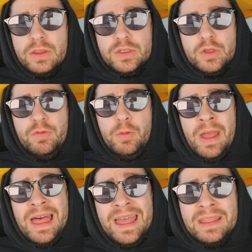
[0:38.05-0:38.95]
So if you're
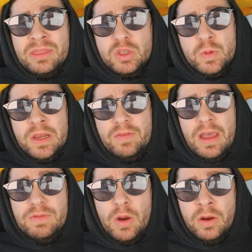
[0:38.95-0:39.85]
behind the
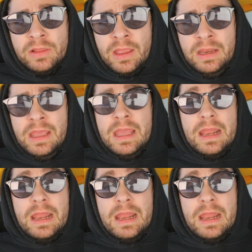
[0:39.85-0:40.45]
25-yard line,